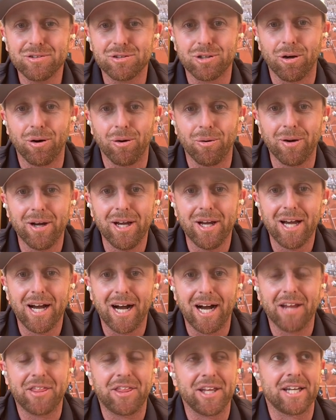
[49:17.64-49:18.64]
So
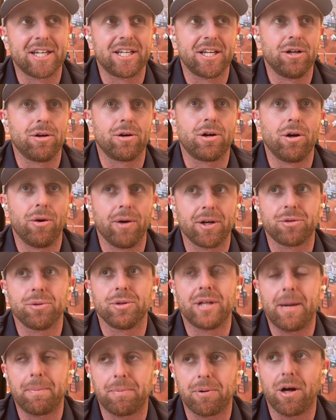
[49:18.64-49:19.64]
I think, you know, going
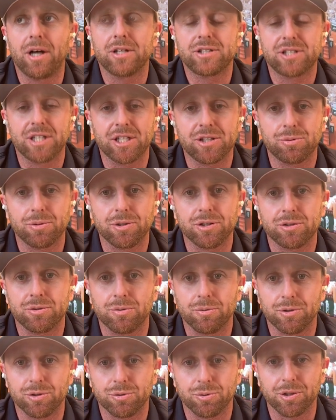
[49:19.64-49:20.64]
through that process
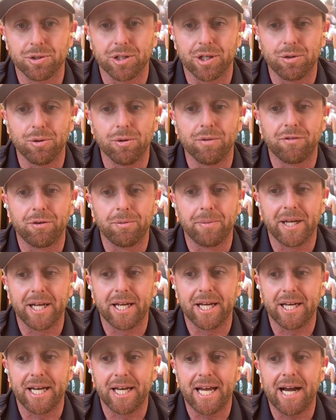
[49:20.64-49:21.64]
was really cool for
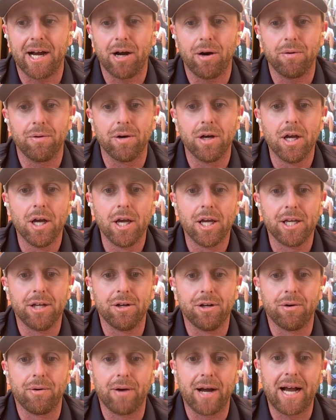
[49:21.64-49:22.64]
me. And now,
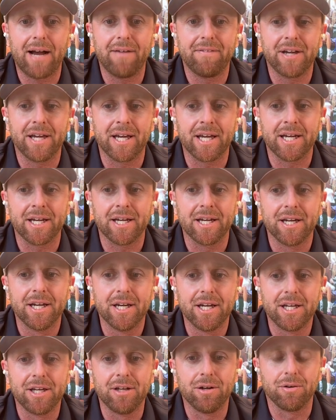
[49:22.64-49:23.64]
you know, having,
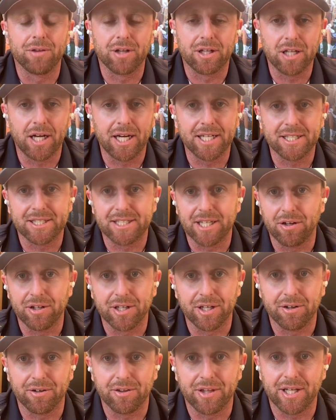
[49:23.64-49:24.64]
you know, the clientele
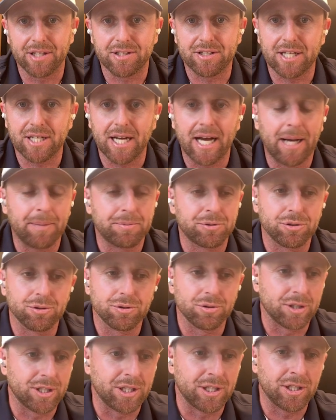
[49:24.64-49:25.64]
here that's
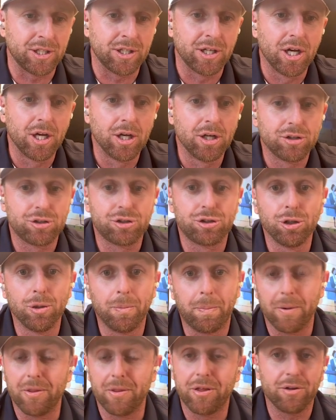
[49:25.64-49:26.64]
absolutely
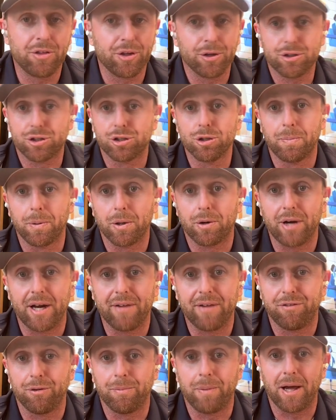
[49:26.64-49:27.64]
super, they're super
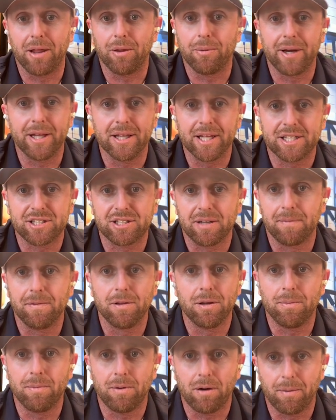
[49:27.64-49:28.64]
grateful, by the way. Like some
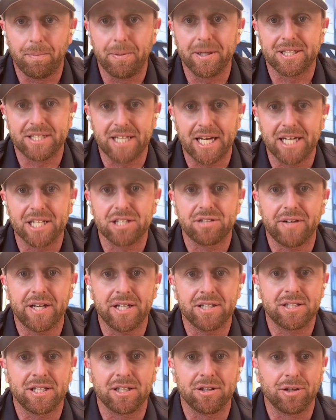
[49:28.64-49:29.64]
of them are big tennis
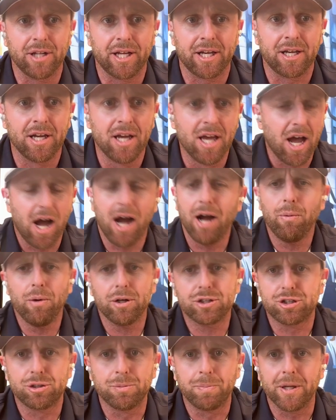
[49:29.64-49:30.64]
fans and they're like, I
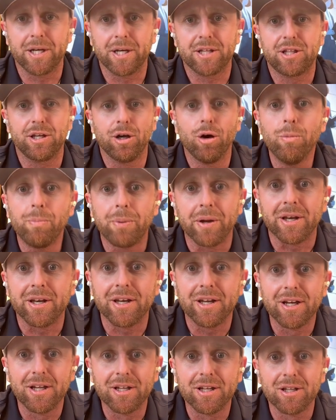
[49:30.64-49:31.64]
watched you play at the
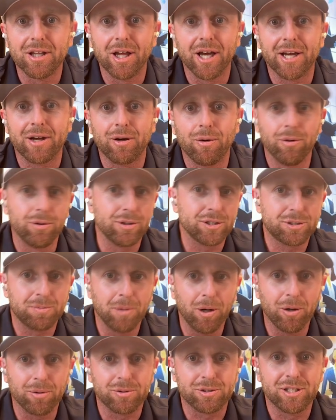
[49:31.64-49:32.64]
Open. Like, holy
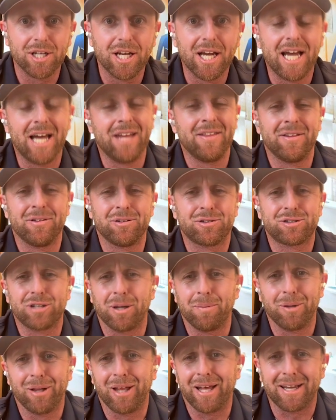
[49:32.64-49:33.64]
smokes. And then there's
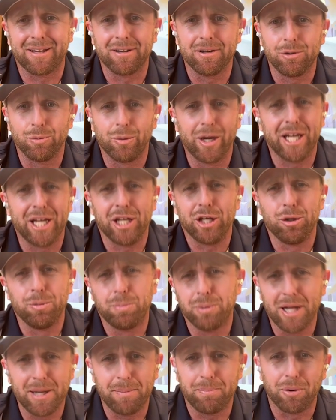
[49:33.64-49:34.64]
some like, wait,
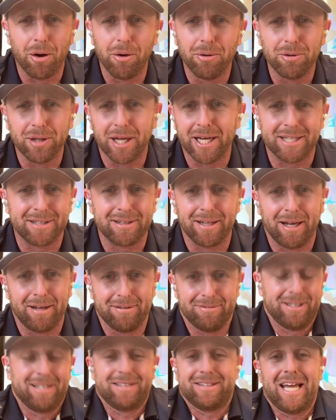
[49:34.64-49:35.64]
you played pro? Like
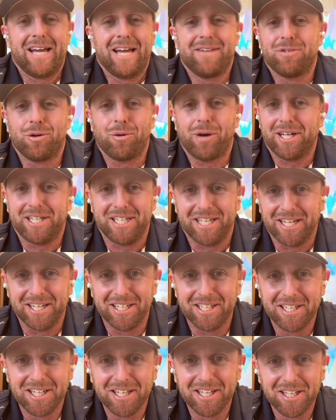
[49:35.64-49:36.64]
they have no
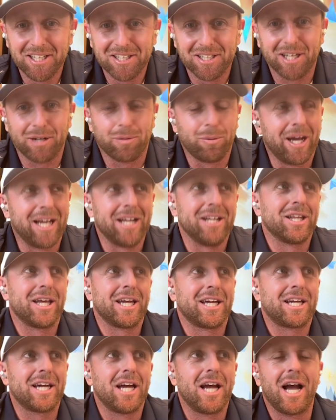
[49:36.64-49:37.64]
idea. Like, wait,
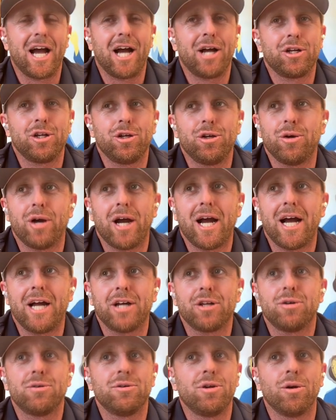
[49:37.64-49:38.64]
like, how do
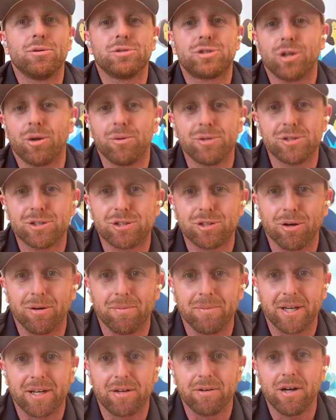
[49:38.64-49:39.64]
you know
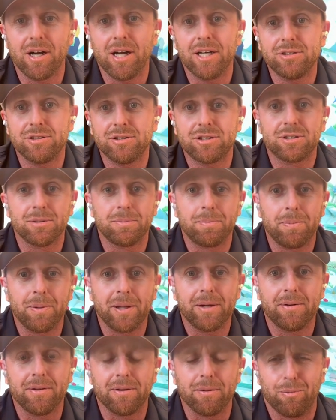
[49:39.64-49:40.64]
so-and-so? I'm like, oh, I used to
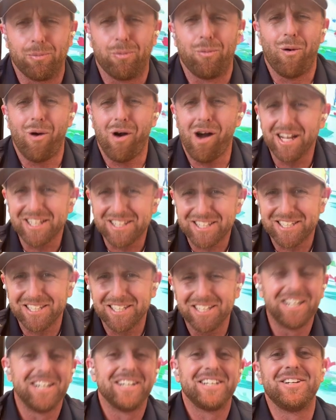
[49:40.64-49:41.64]
play with
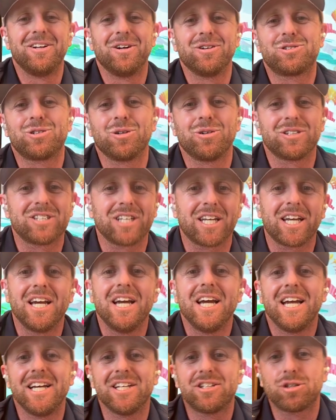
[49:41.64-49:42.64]
what? You know, so it's like,
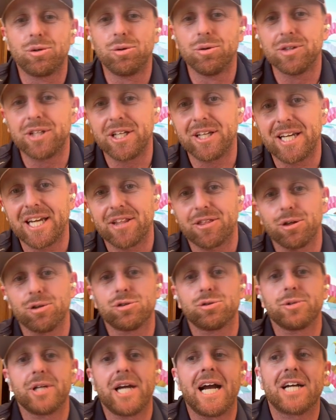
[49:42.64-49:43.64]
it's cool that you get
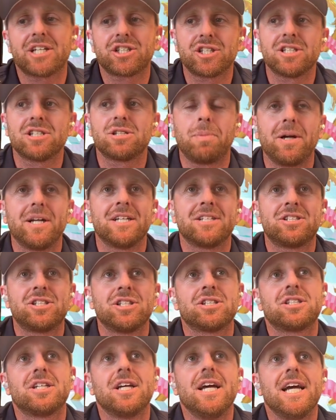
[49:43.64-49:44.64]
those reactions, but it's
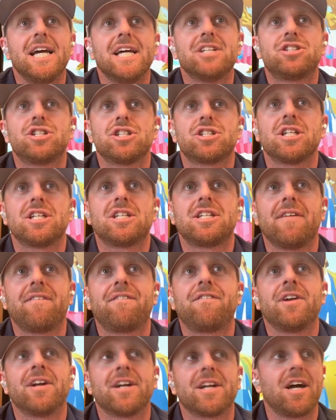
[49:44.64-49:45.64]
just a
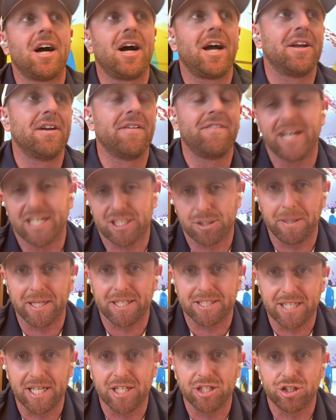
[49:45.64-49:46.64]
different kind of
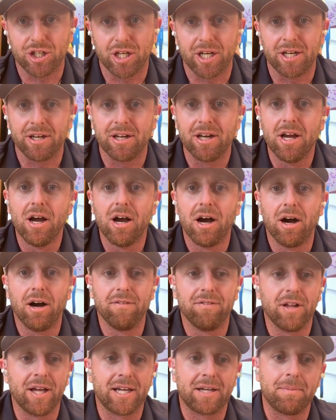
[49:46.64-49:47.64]
expectation
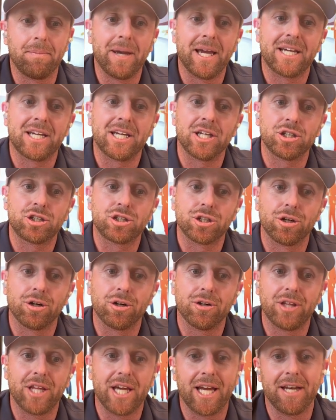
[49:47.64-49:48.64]
of like making
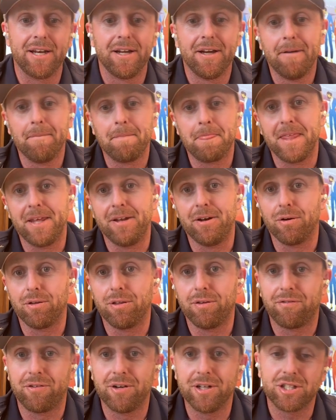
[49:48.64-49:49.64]
sure that
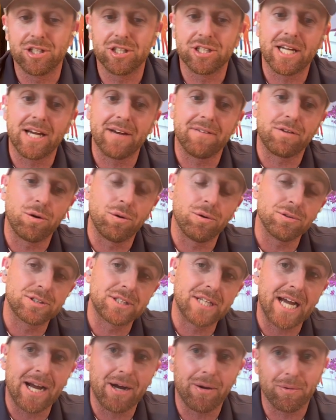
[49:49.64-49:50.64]
the fridges have
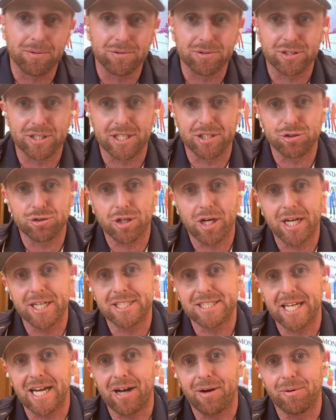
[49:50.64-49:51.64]
cold towels and
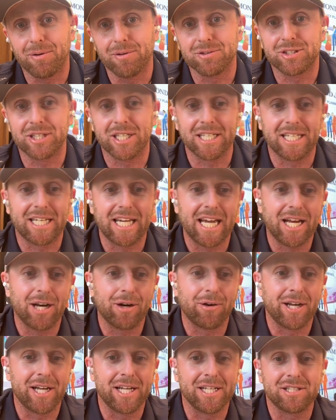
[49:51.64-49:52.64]
dry towels and
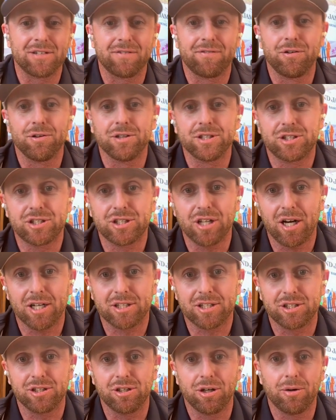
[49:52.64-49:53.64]
Gatorades and fully
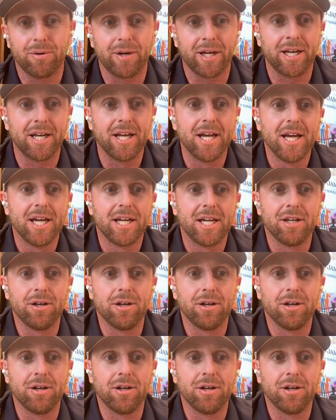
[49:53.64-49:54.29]
stocked, and,